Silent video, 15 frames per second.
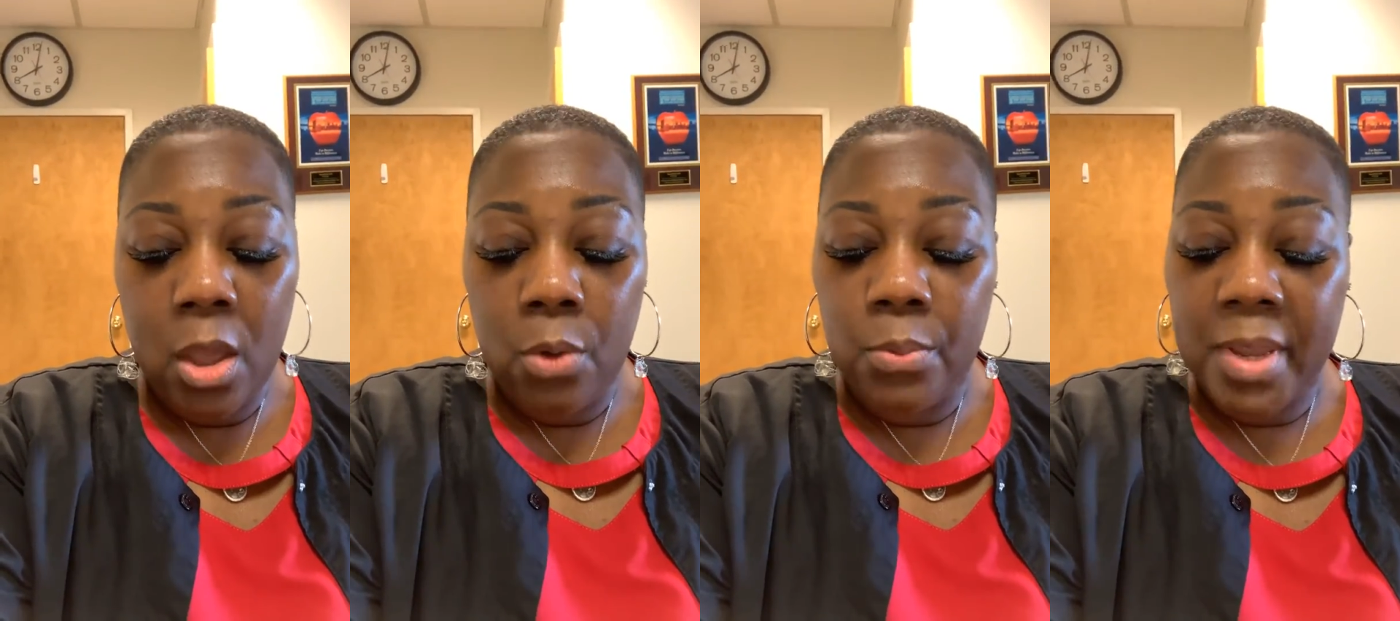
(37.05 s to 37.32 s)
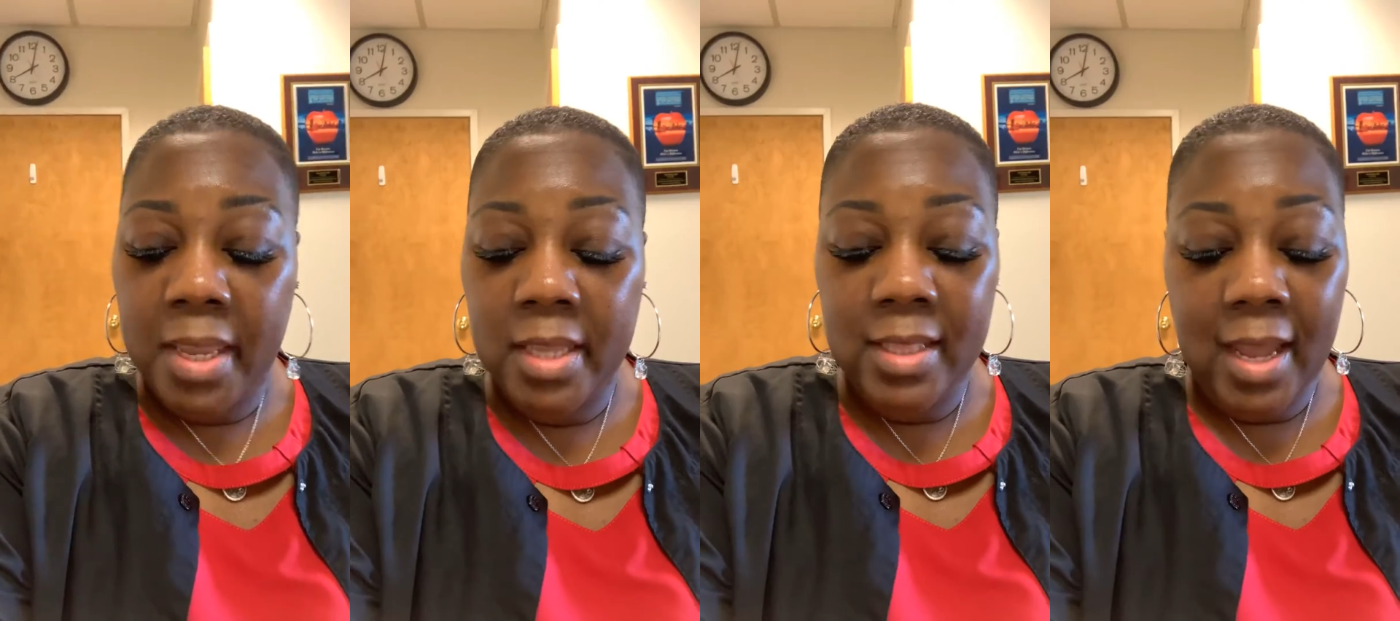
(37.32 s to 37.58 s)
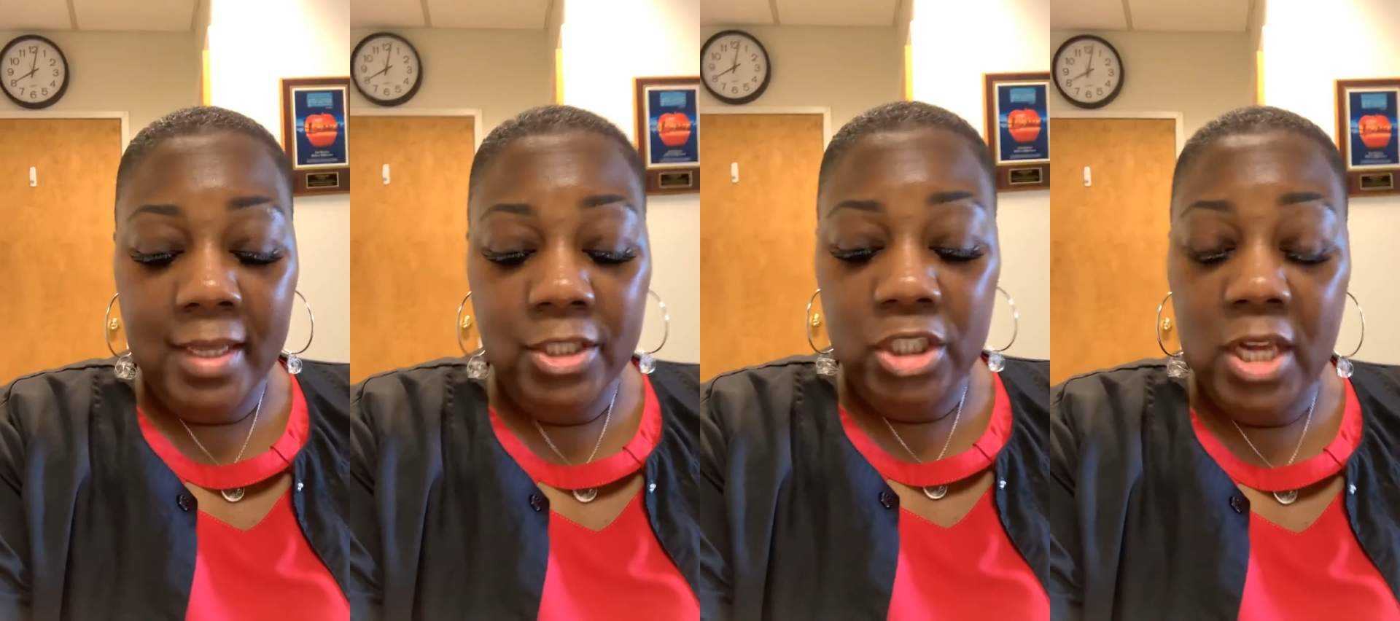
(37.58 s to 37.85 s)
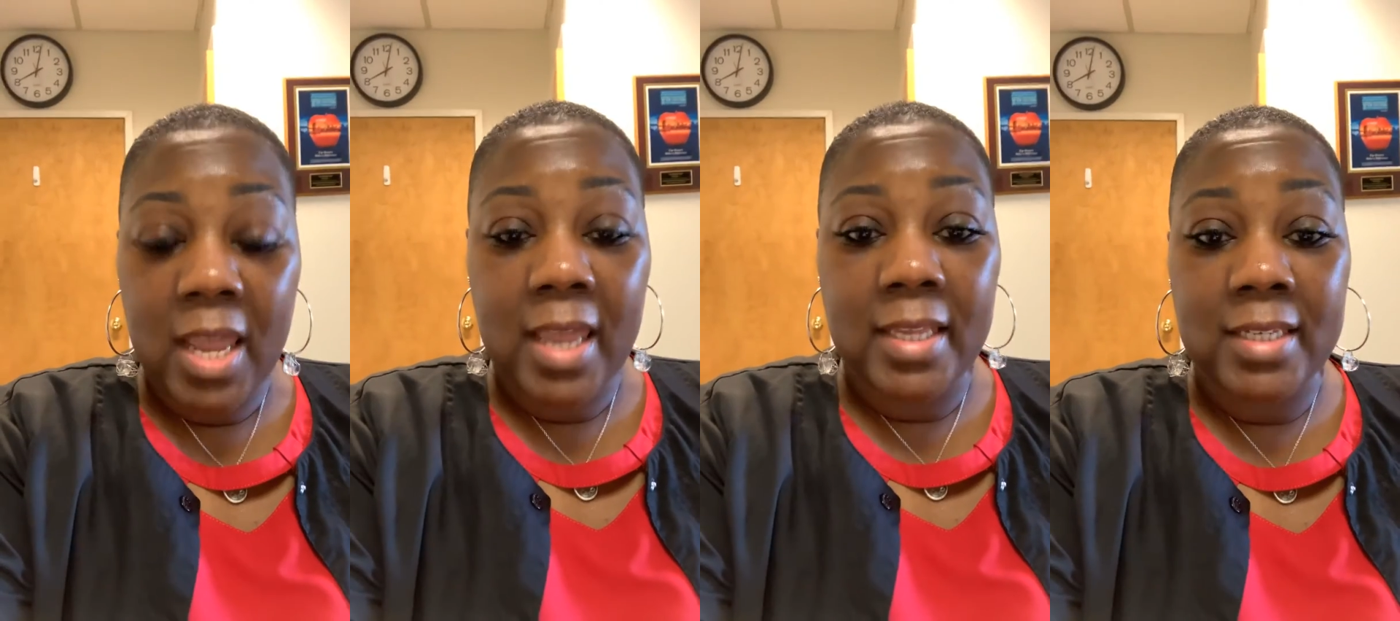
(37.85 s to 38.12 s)
We cannot
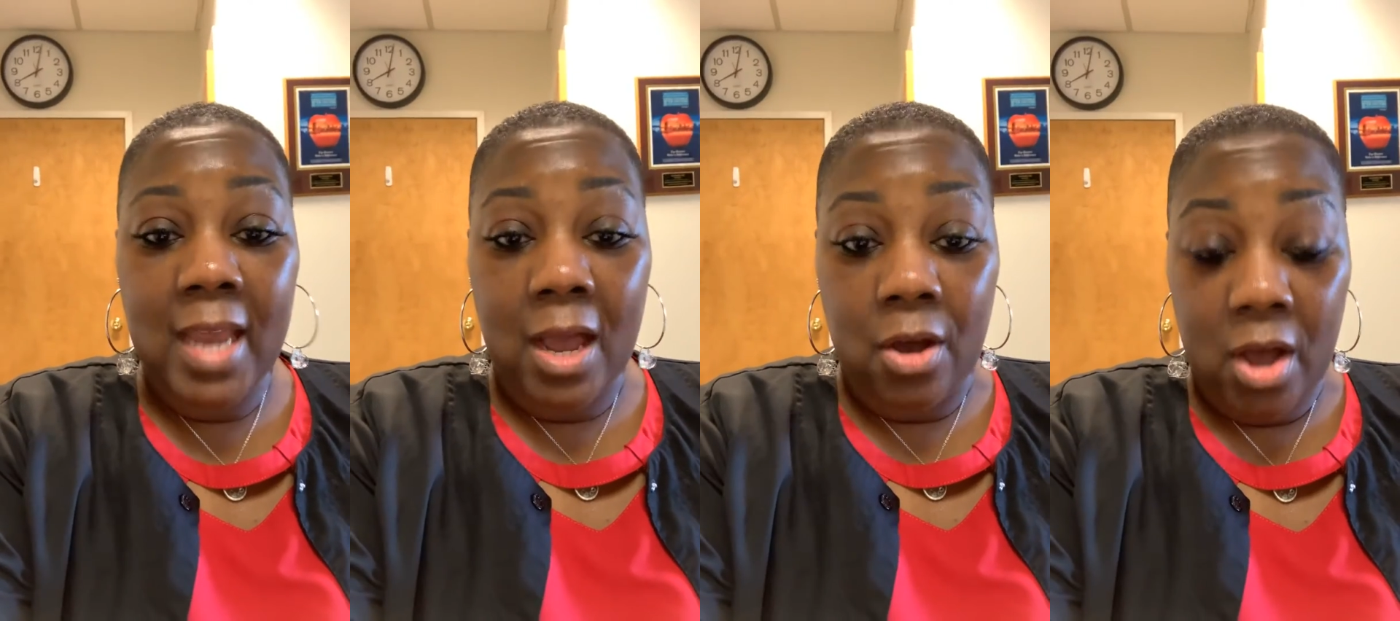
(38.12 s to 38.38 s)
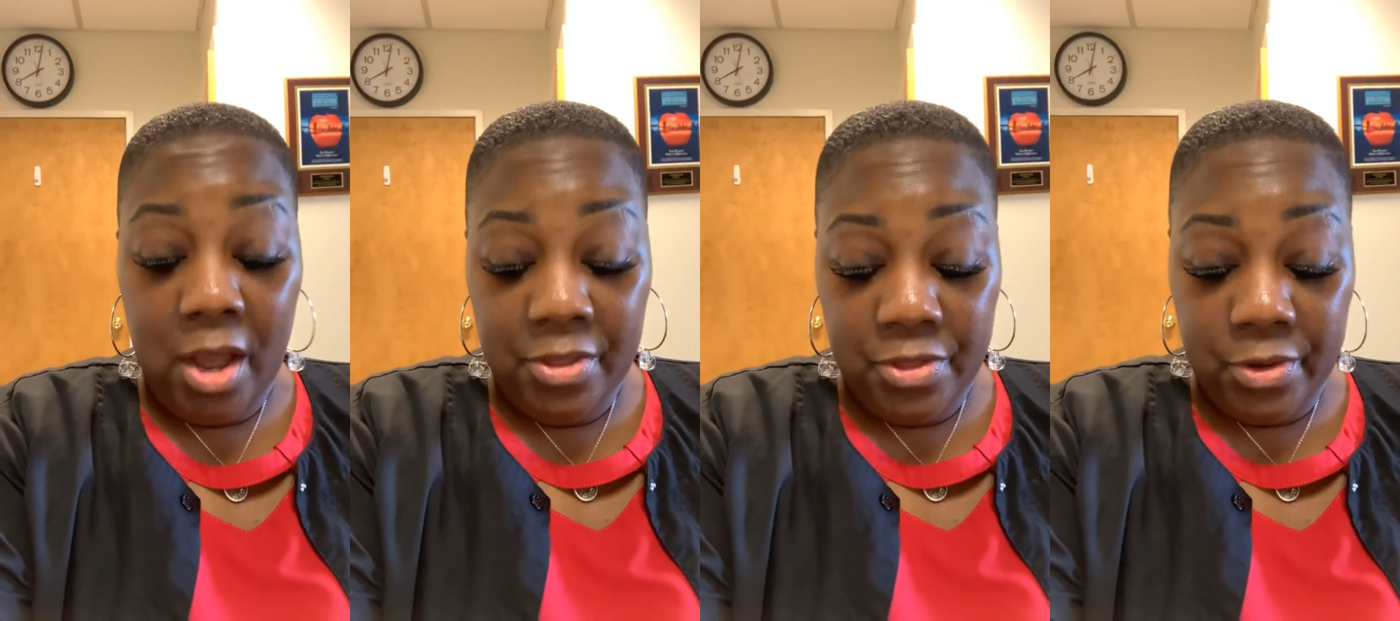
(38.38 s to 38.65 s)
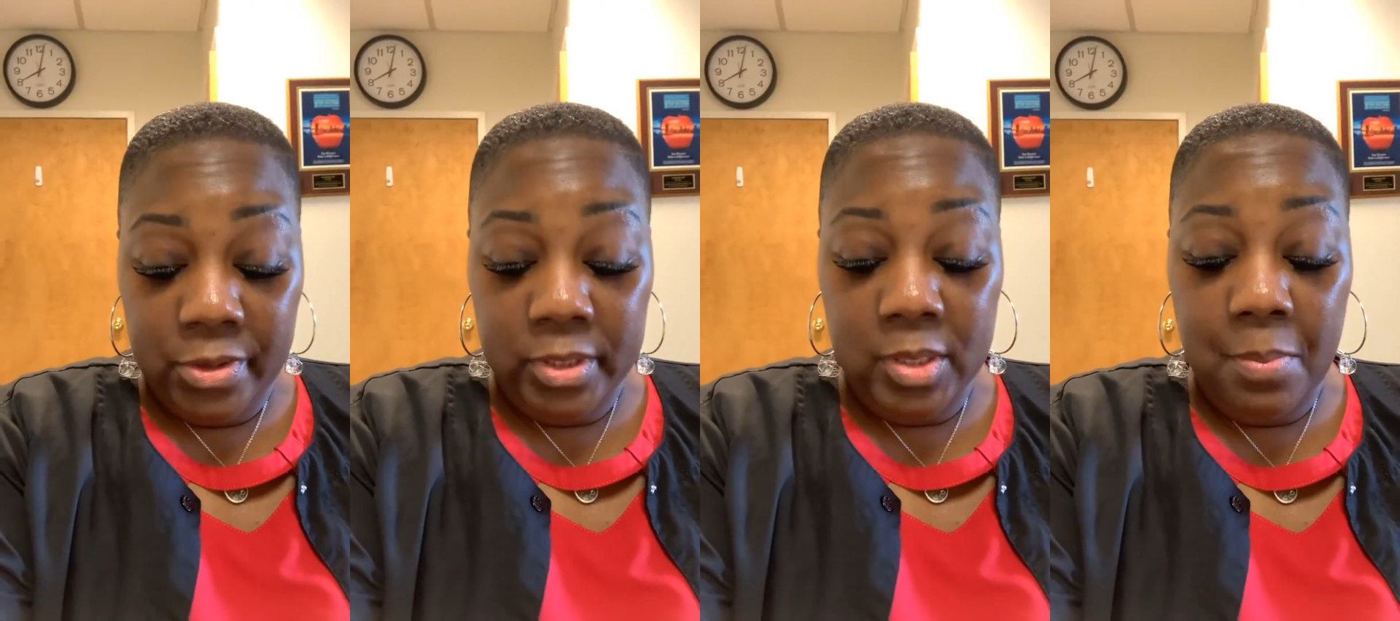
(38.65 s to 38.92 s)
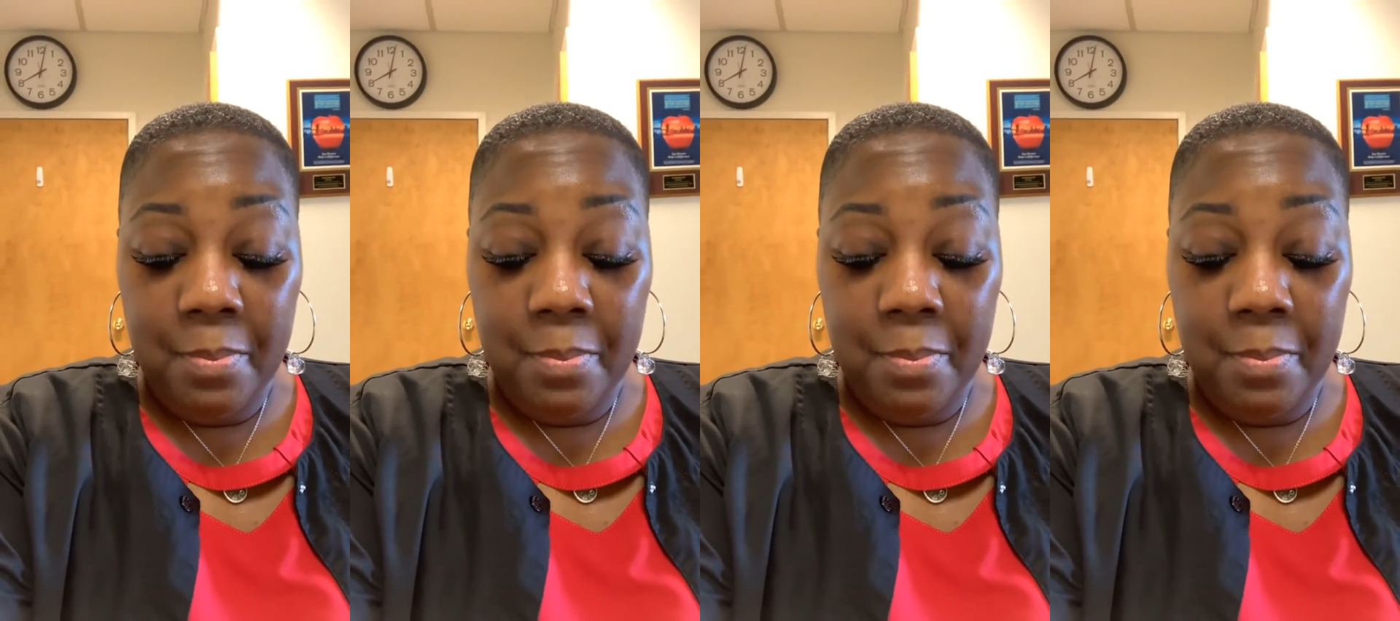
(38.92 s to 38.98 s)
change how others